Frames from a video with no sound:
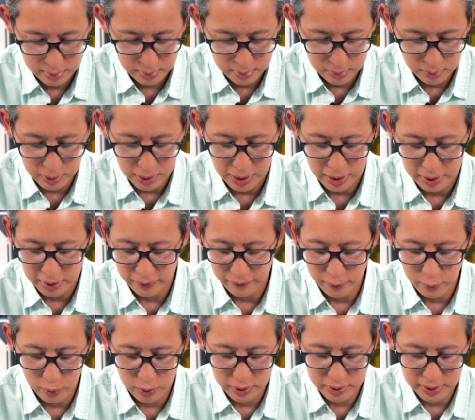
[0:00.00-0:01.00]
Okay, and of
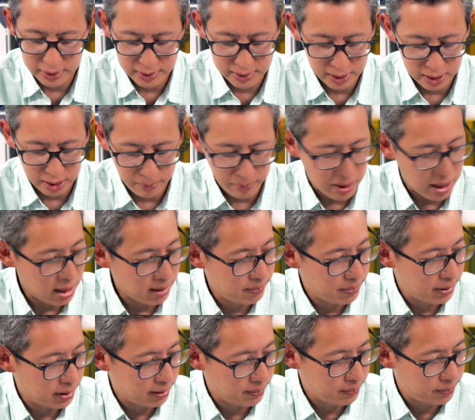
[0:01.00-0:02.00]
course it's gonna pop
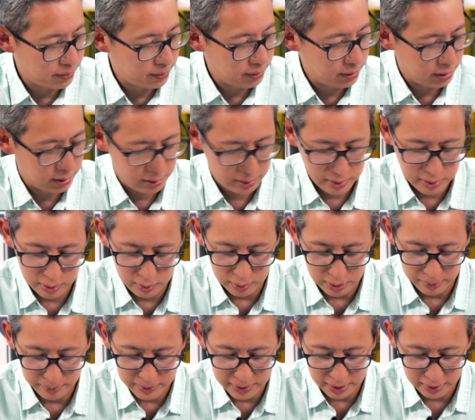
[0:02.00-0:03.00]
up to
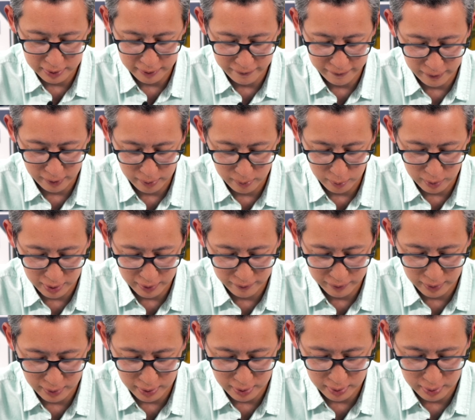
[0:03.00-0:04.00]
update the firmware of
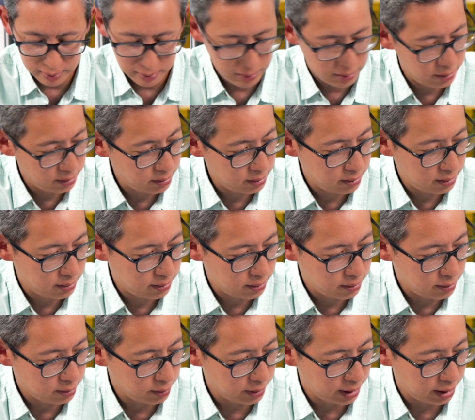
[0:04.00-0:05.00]
the
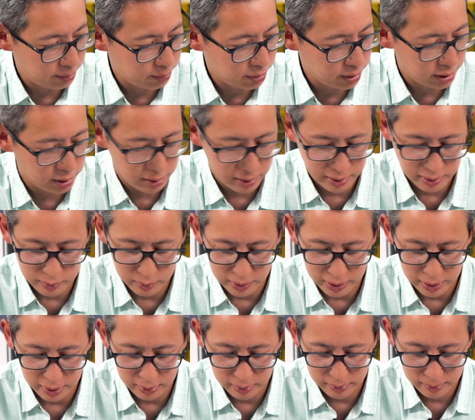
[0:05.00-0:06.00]
3D printer as
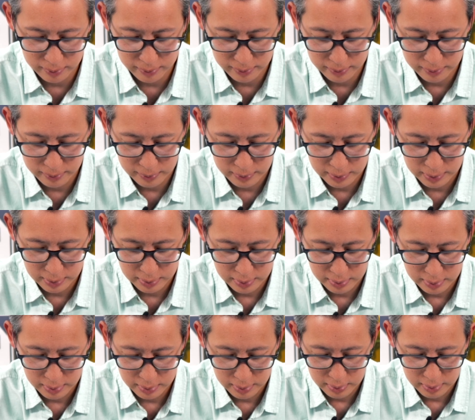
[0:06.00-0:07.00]
well,
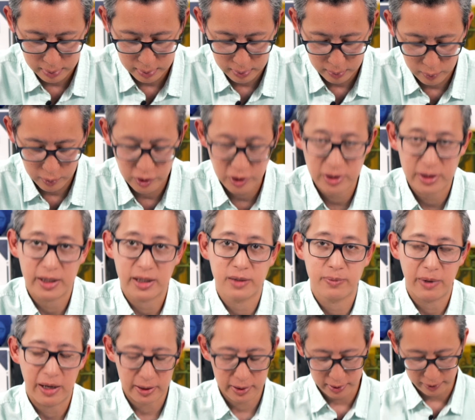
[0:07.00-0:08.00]
which is
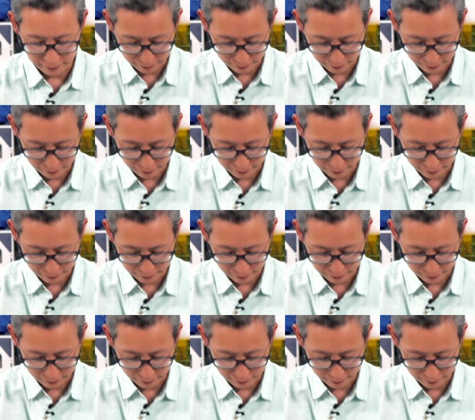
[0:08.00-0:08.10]
expected